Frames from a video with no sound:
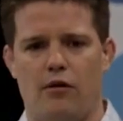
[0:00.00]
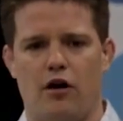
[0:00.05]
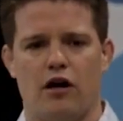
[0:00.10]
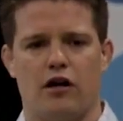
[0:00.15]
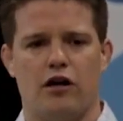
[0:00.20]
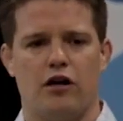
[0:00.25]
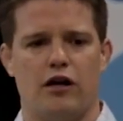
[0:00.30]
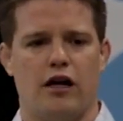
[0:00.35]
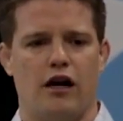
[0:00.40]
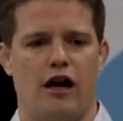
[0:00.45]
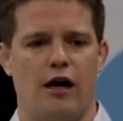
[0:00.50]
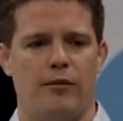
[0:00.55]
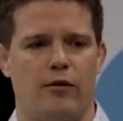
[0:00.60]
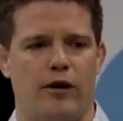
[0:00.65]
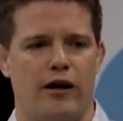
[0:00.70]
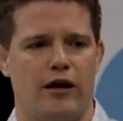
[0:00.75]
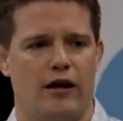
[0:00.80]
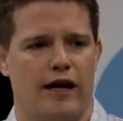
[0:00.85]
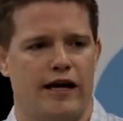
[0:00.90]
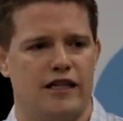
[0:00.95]
marketing
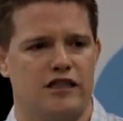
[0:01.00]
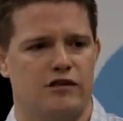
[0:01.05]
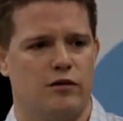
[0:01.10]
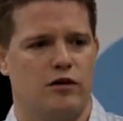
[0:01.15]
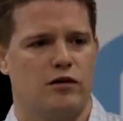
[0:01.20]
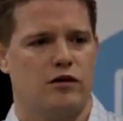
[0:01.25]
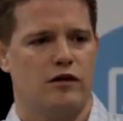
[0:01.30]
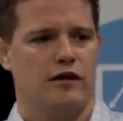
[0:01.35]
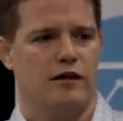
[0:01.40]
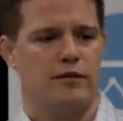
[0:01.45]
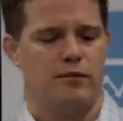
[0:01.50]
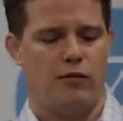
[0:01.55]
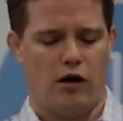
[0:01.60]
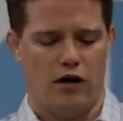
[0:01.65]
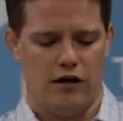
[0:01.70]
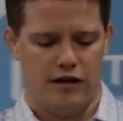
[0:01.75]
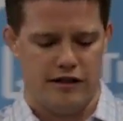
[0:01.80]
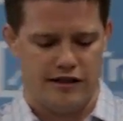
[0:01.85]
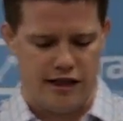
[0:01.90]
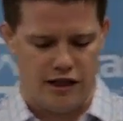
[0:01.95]
copywriter guys from the early
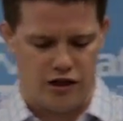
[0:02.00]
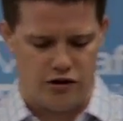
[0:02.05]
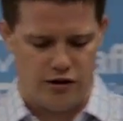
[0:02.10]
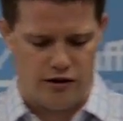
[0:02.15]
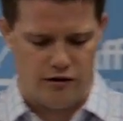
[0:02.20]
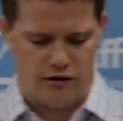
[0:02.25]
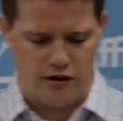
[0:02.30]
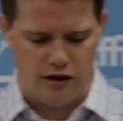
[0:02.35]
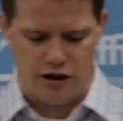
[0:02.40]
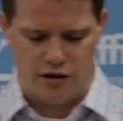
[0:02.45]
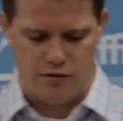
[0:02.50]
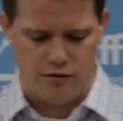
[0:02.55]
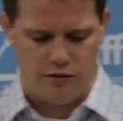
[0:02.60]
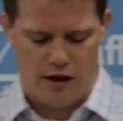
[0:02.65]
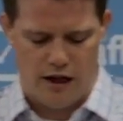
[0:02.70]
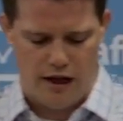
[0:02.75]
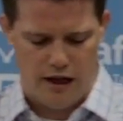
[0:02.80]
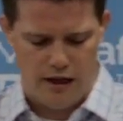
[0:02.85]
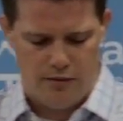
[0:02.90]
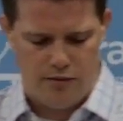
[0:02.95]
part of the century. He was just
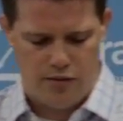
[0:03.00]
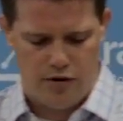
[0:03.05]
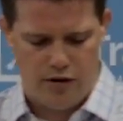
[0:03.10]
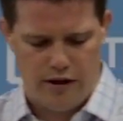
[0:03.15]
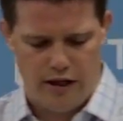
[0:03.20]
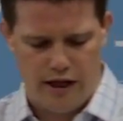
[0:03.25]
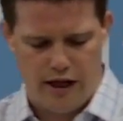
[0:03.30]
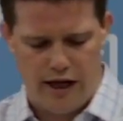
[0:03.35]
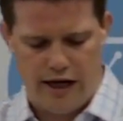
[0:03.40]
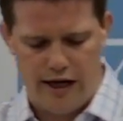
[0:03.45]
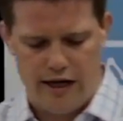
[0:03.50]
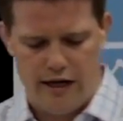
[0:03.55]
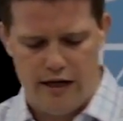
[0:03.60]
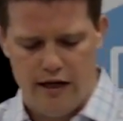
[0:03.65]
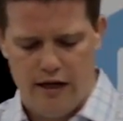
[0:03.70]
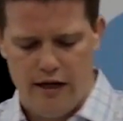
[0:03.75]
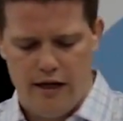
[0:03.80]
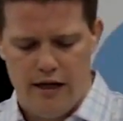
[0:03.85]
a brilliant guy.